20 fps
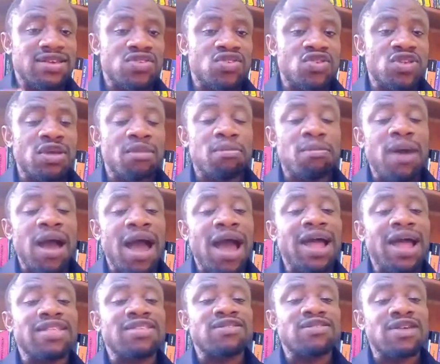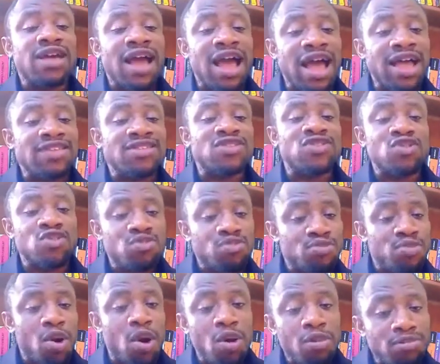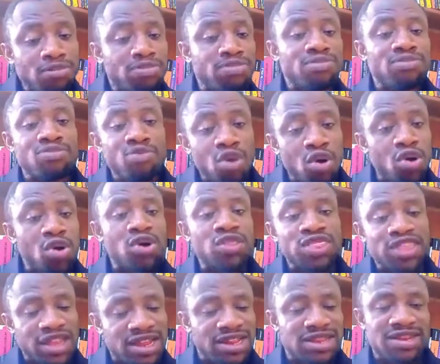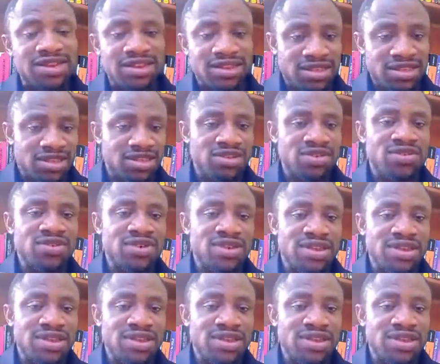So the heart has to pump more than you know